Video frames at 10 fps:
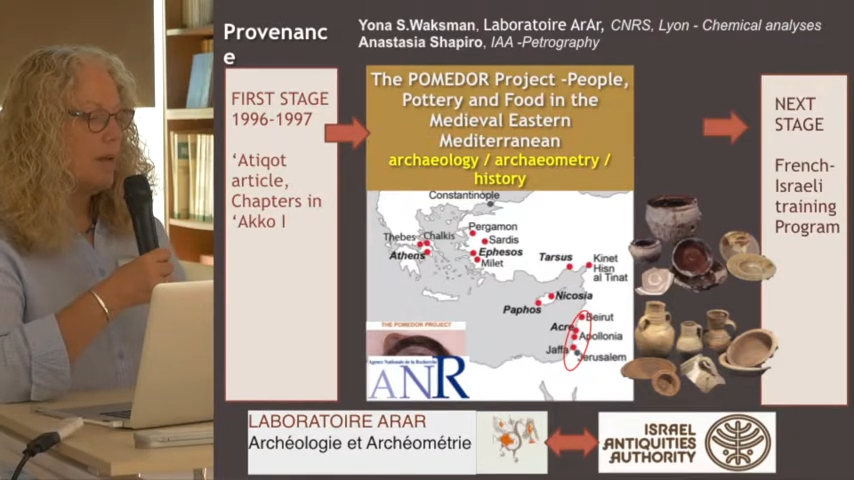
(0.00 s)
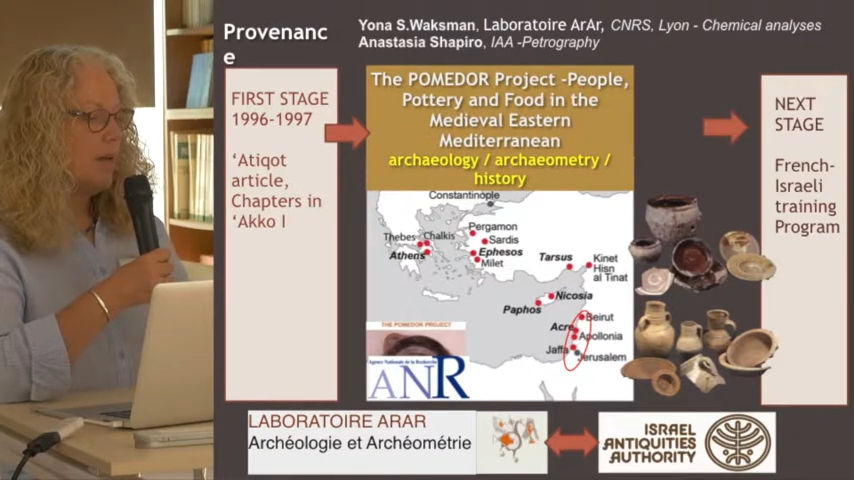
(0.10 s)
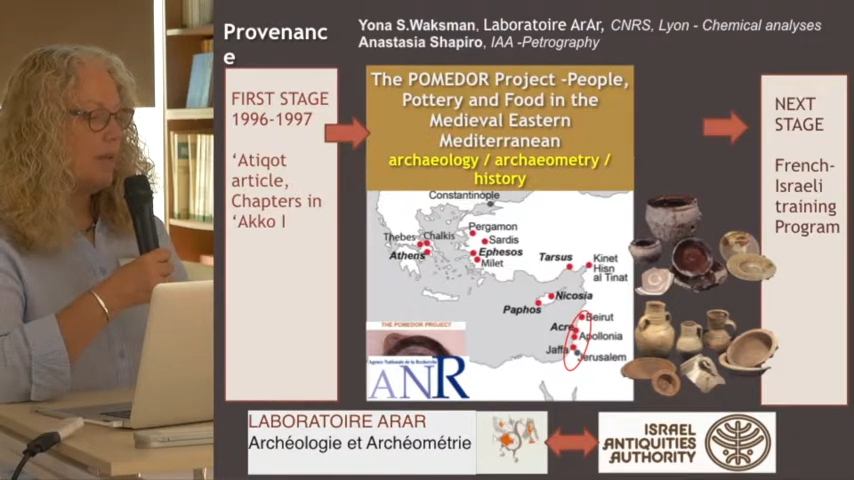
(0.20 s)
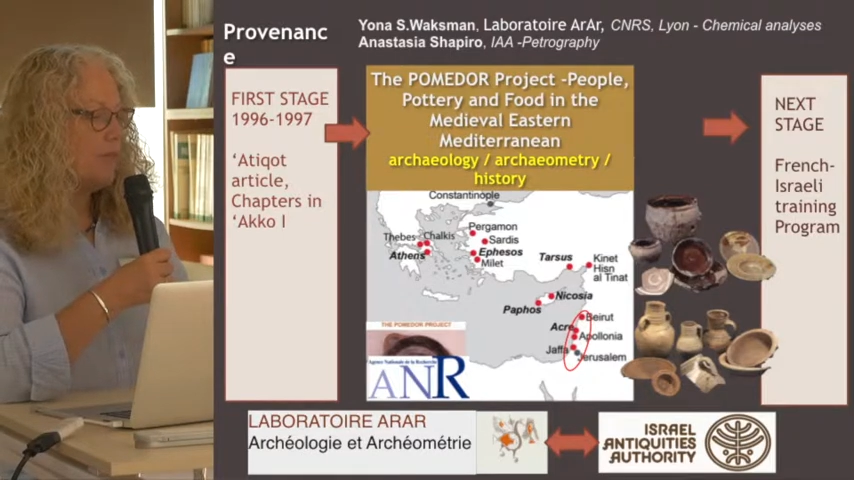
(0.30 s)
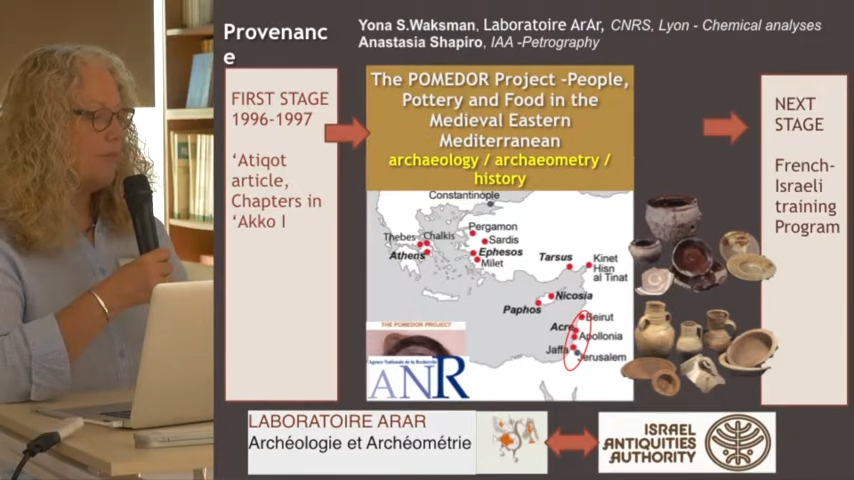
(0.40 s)

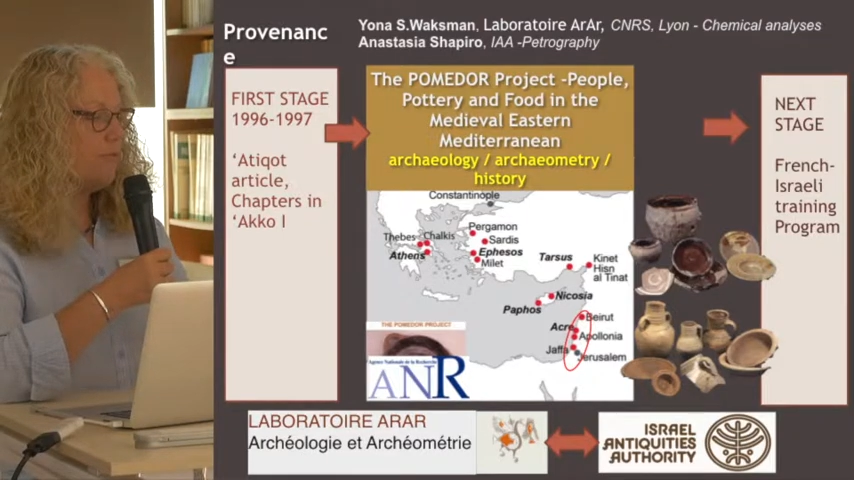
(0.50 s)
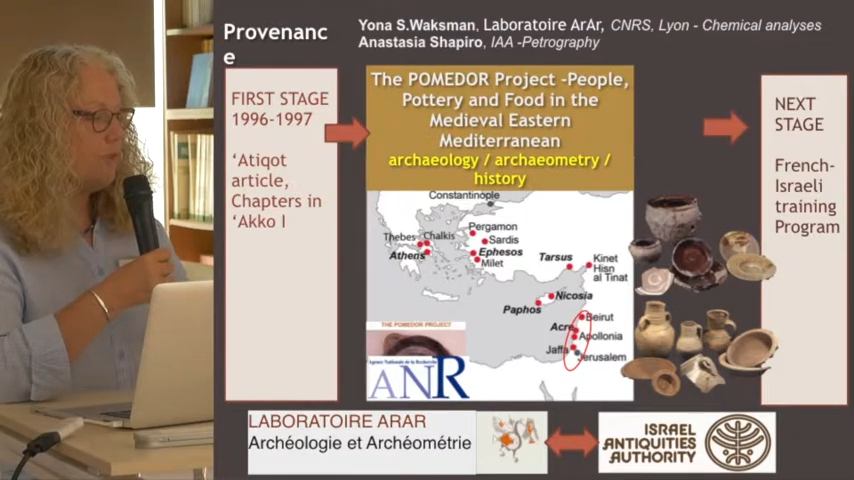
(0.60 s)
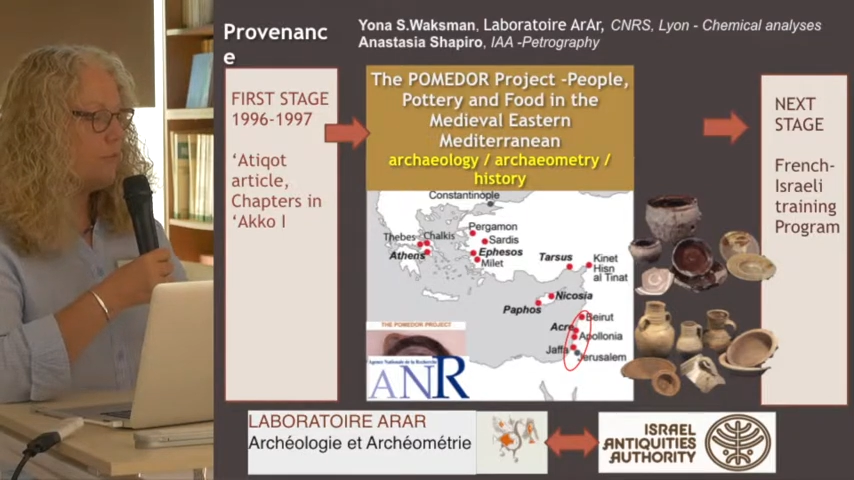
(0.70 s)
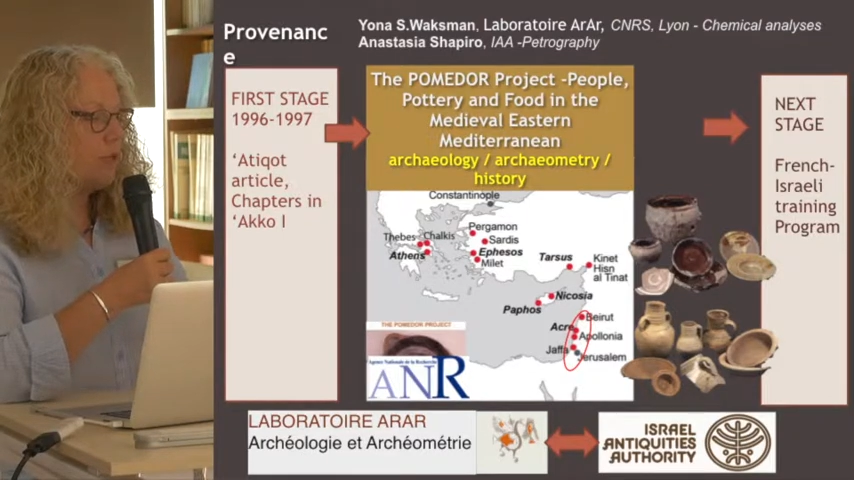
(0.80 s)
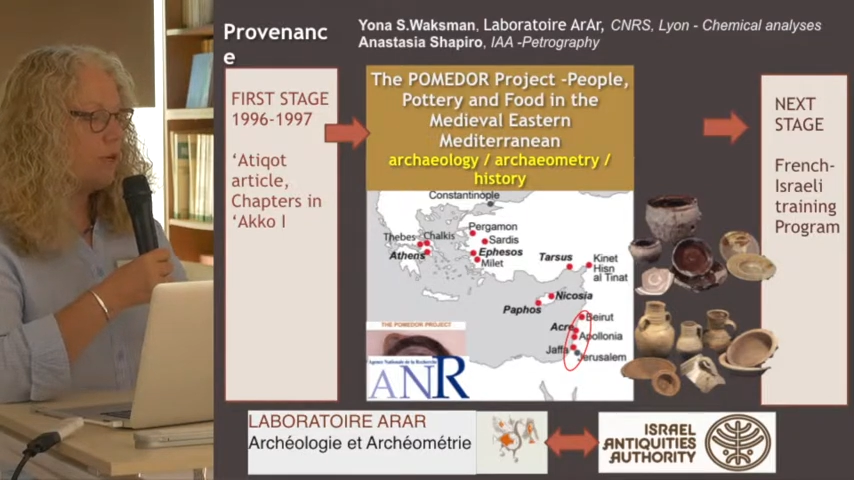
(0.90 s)
In the
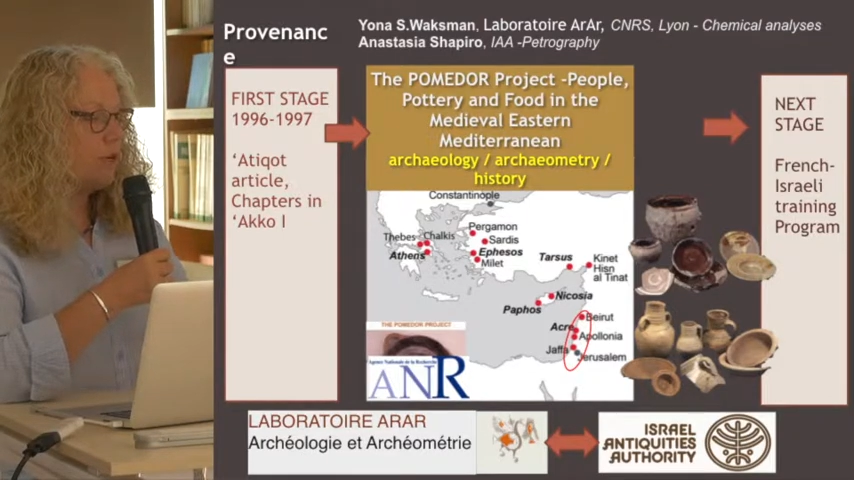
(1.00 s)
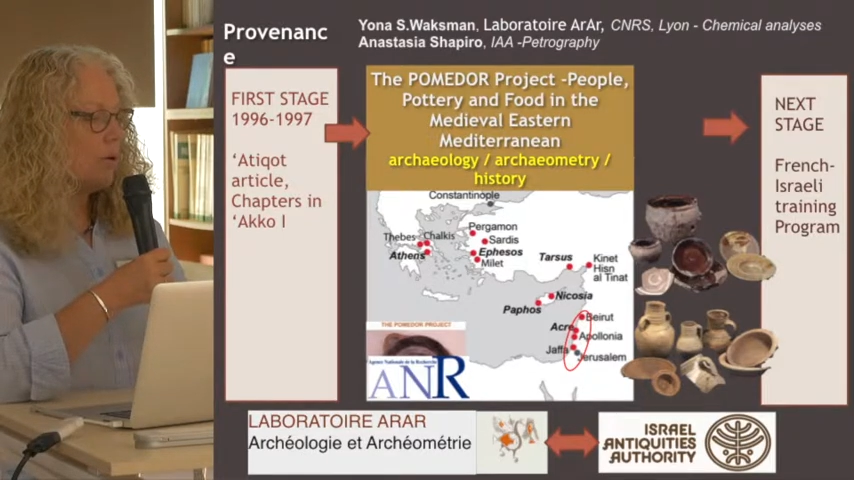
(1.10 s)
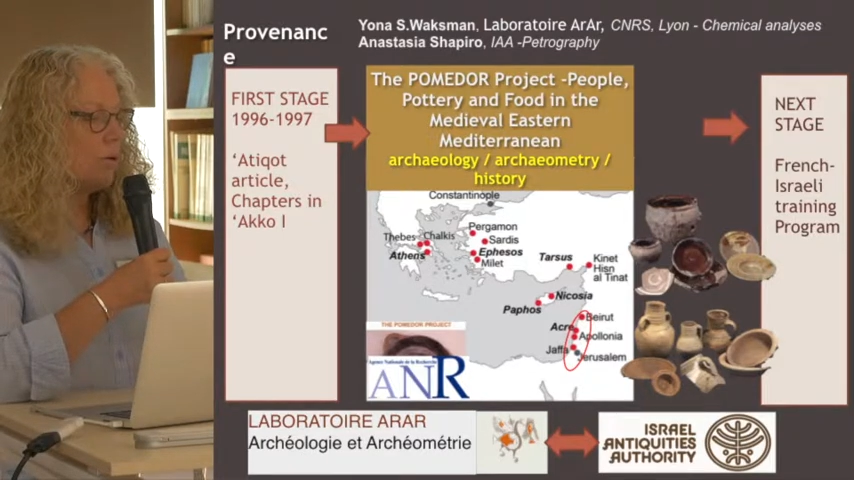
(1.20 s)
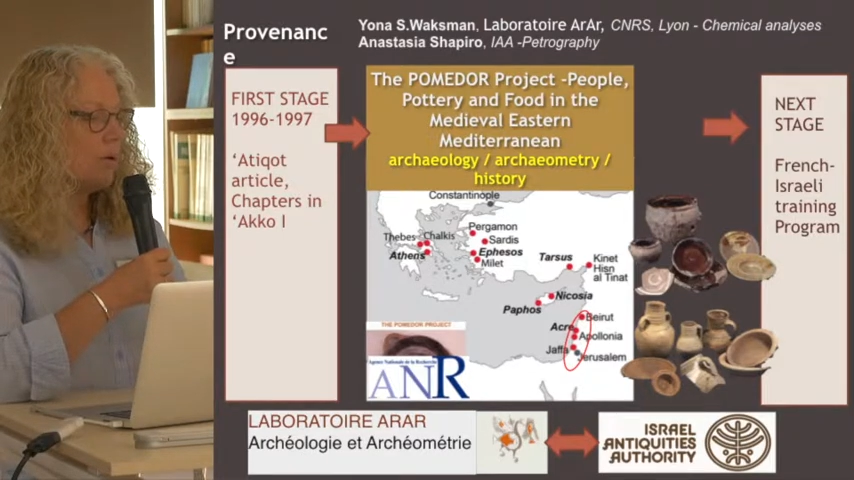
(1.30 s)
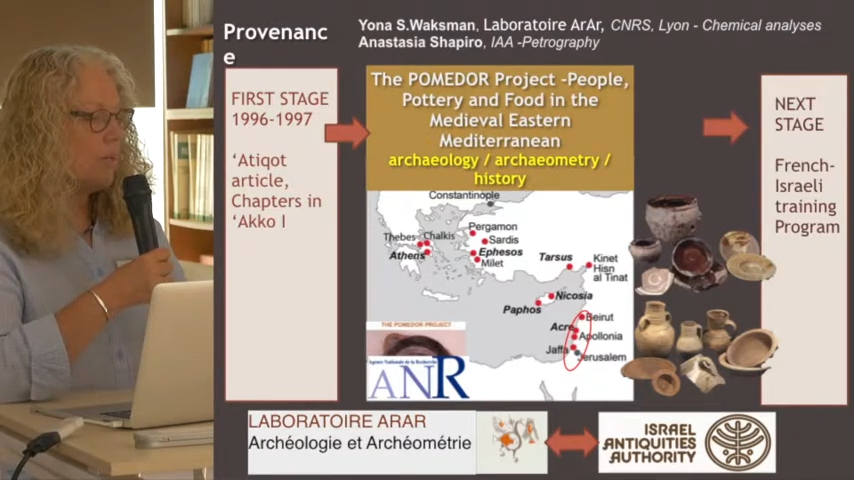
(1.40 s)
future,
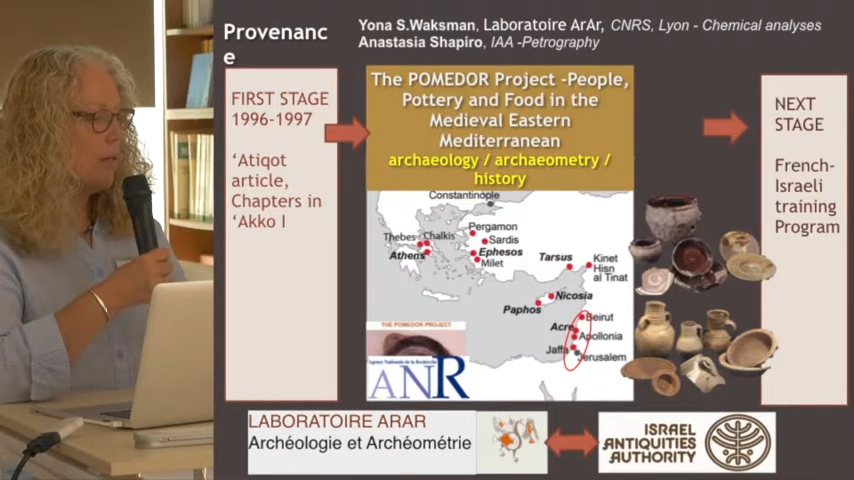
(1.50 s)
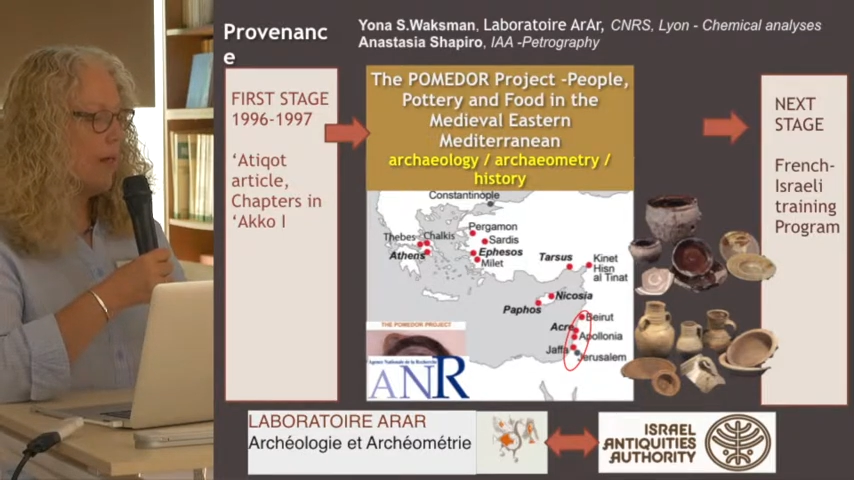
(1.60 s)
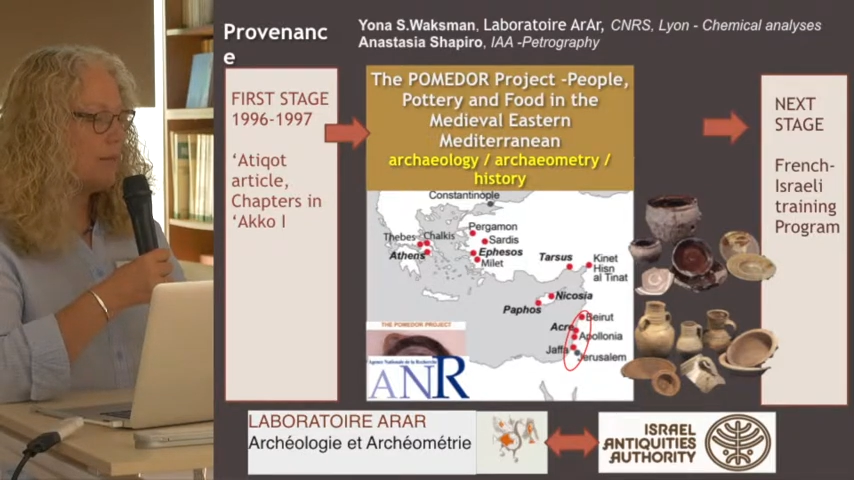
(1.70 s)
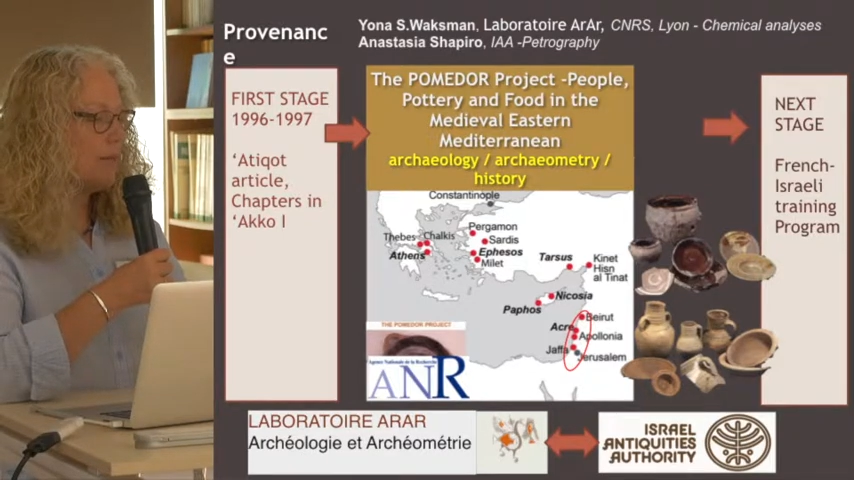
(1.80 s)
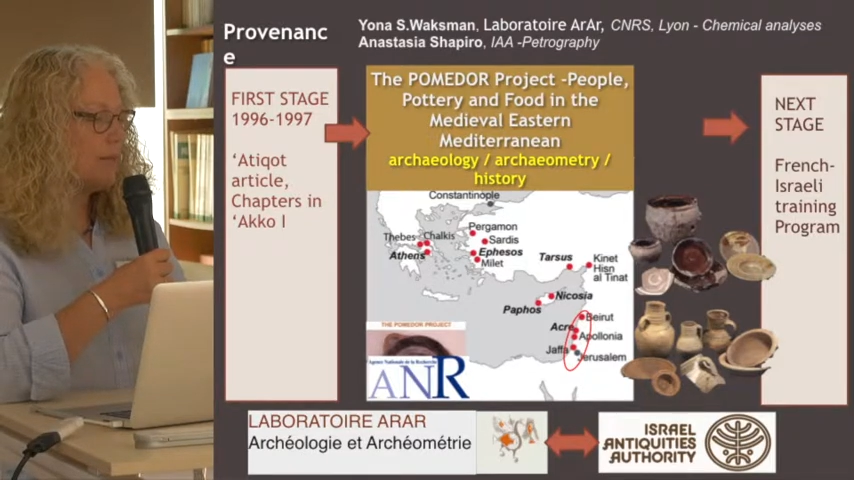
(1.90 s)
we
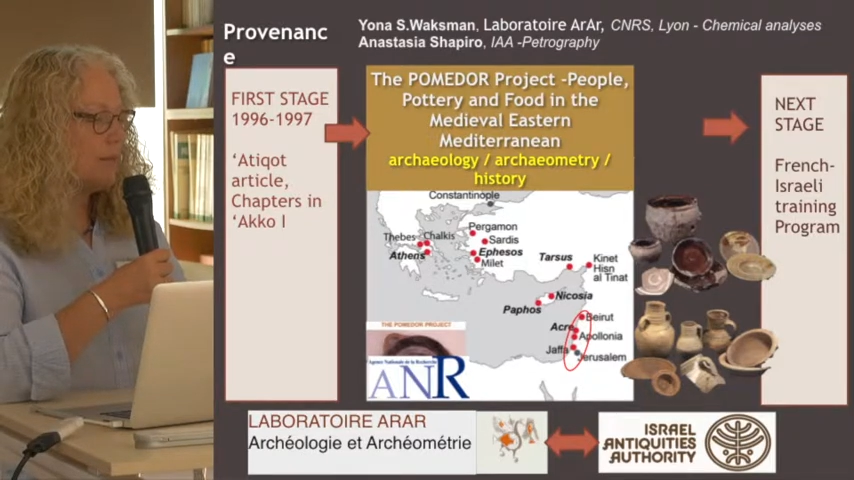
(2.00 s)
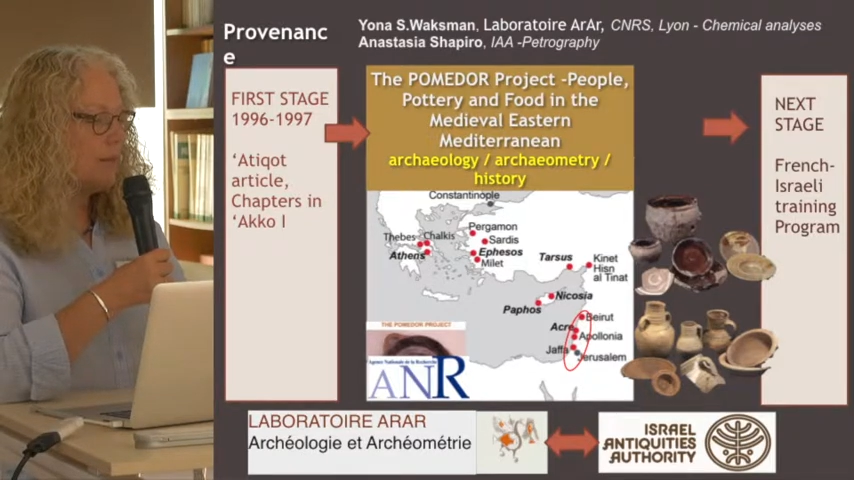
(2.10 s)
plan to